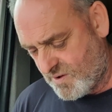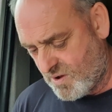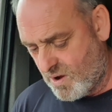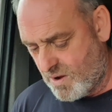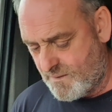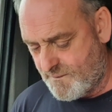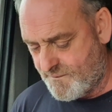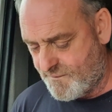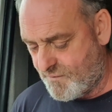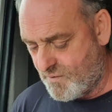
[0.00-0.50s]

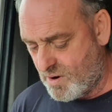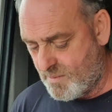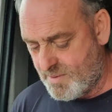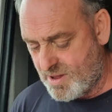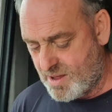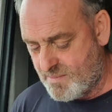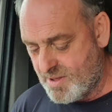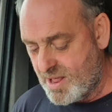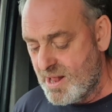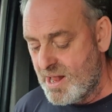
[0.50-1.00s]
got
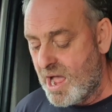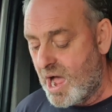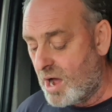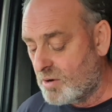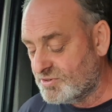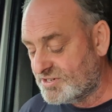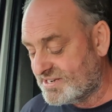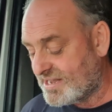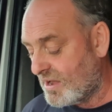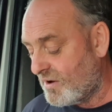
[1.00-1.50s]
from
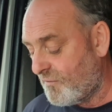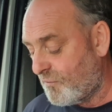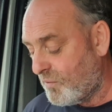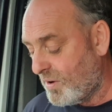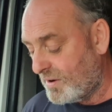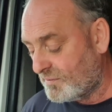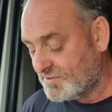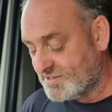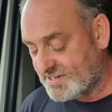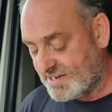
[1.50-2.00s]
Stealth
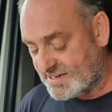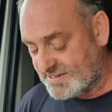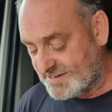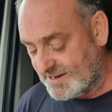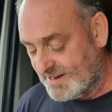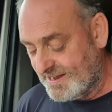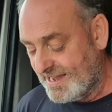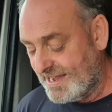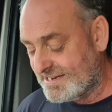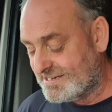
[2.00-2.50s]
Wealth says,
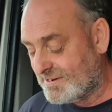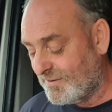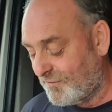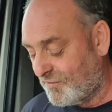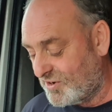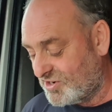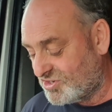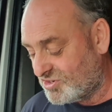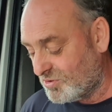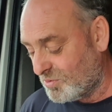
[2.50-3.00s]
it's
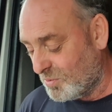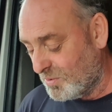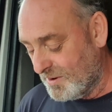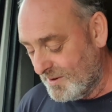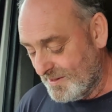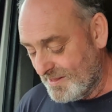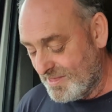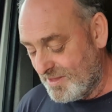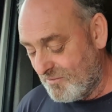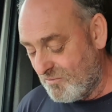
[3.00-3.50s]
official,
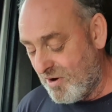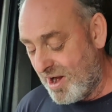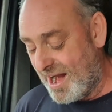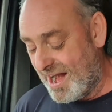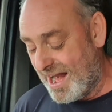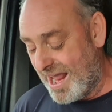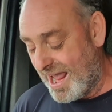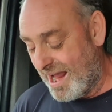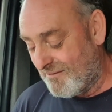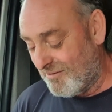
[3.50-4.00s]
the
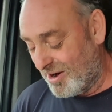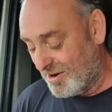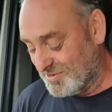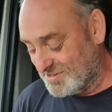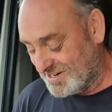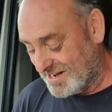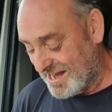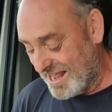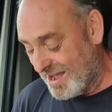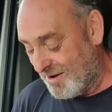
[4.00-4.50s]
Red
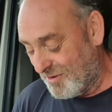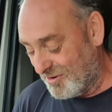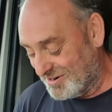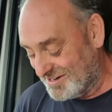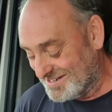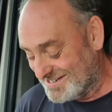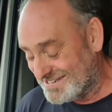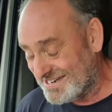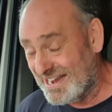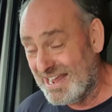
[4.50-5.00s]
Arrows are now on
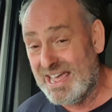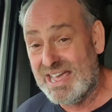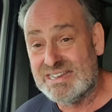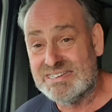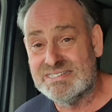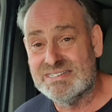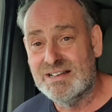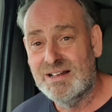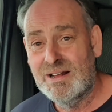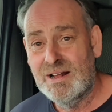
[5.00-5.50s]
the
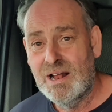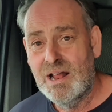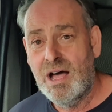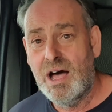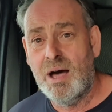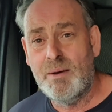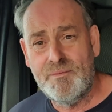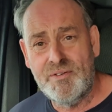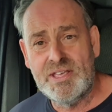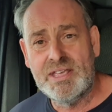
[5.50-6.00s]
CX.
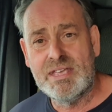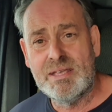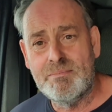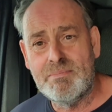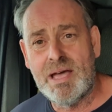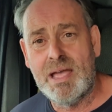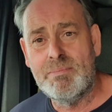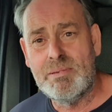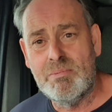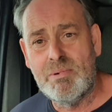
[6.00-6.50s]
I'm thinking
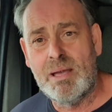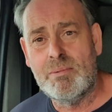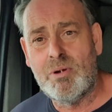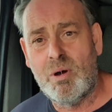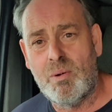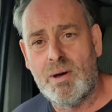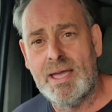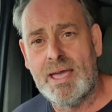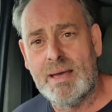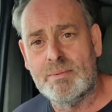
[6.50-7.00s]
maybe make my
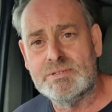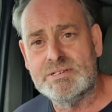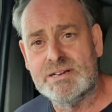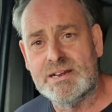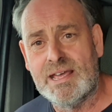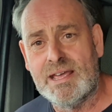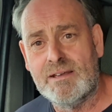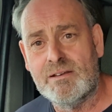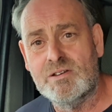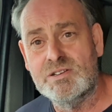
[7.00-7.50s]
way up to
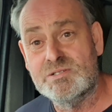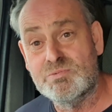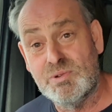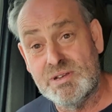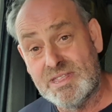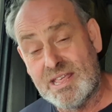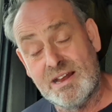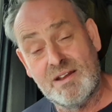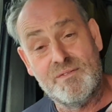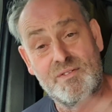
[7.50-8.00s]
that, because we
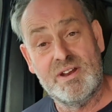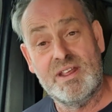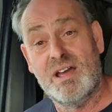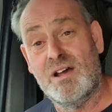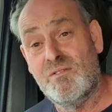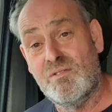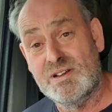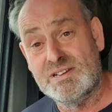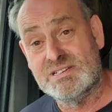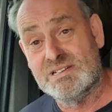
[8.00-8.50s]
did a
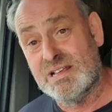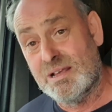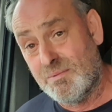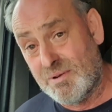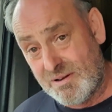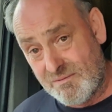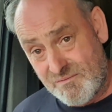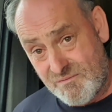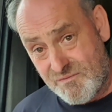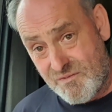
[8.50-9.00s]
video recently
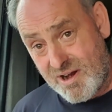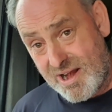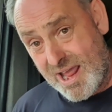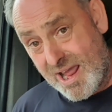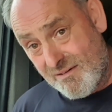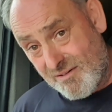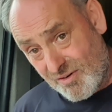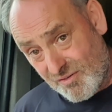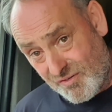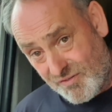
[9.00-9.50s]
when the Red
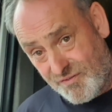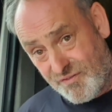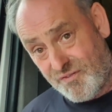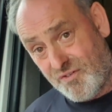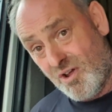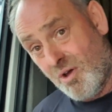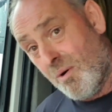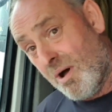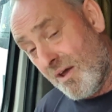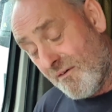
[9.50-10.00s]
Arrows
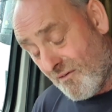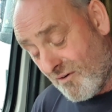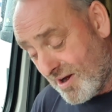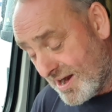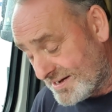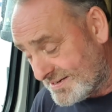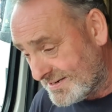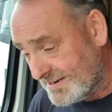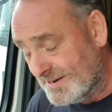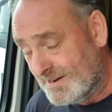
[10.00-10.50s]
flew
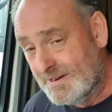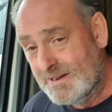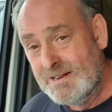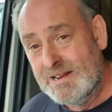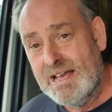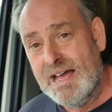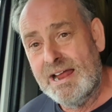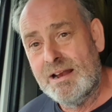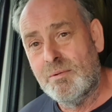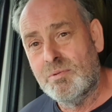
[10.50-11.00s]
overhead.
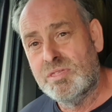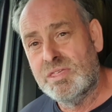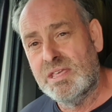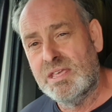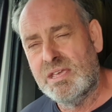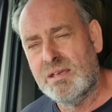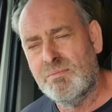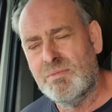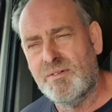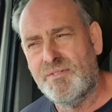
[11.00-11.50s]
And I'm
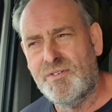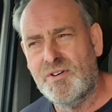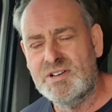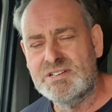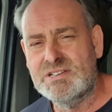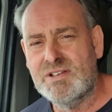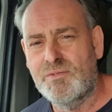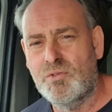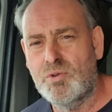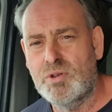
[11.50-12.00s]
thinking, well,
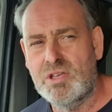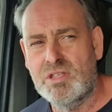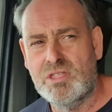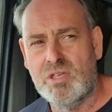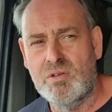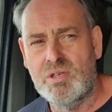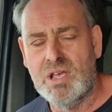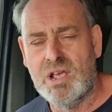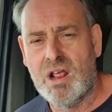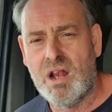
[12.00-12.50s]
first of all, you do
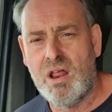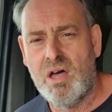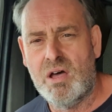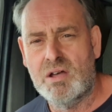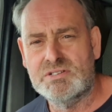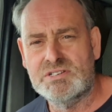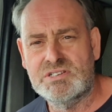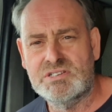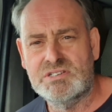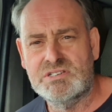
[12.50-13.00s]
your
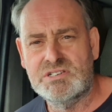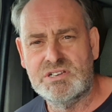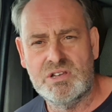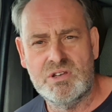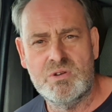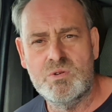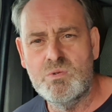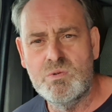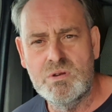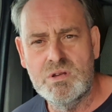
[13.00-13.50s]
class
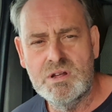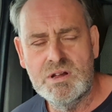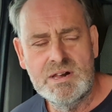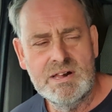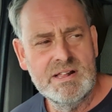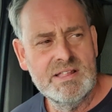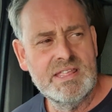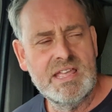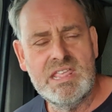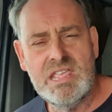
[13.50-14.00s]
two,
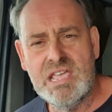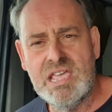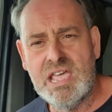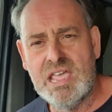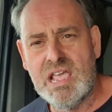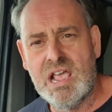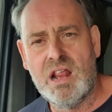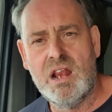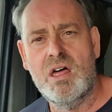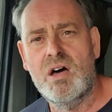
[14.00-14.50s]
then you get
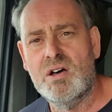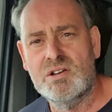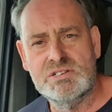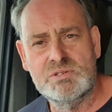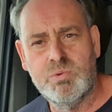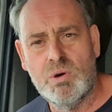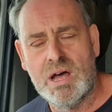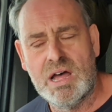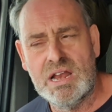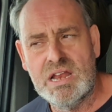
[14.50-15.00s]
your
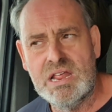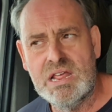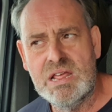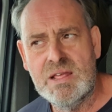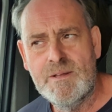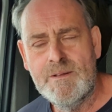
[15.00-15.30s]
class one,